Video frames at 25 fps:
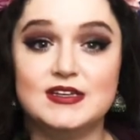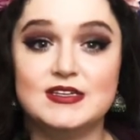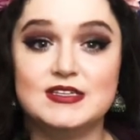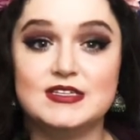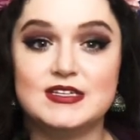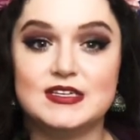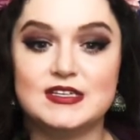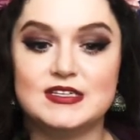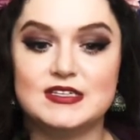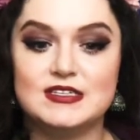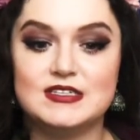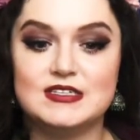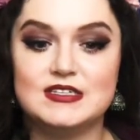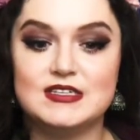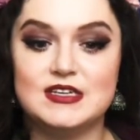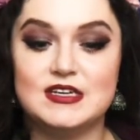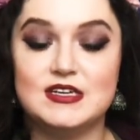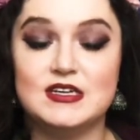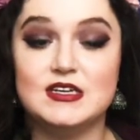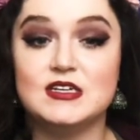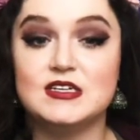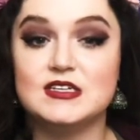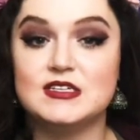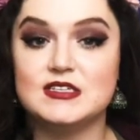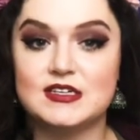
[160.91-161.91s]

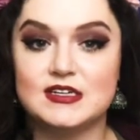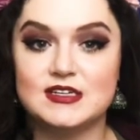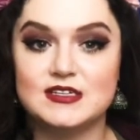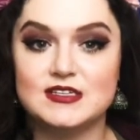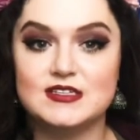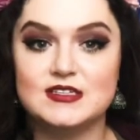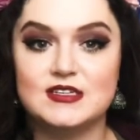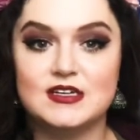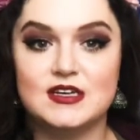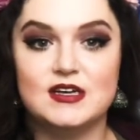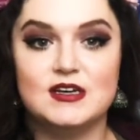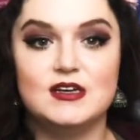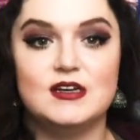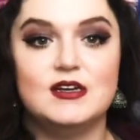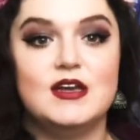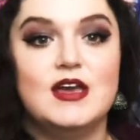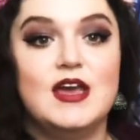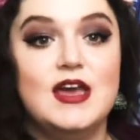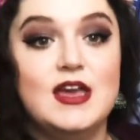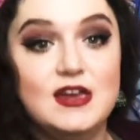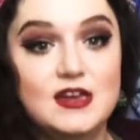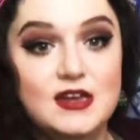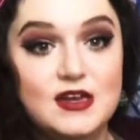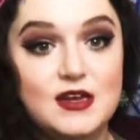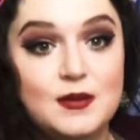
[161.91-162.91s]
1616
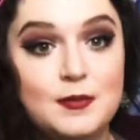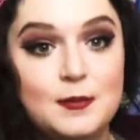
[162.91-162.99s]
AD.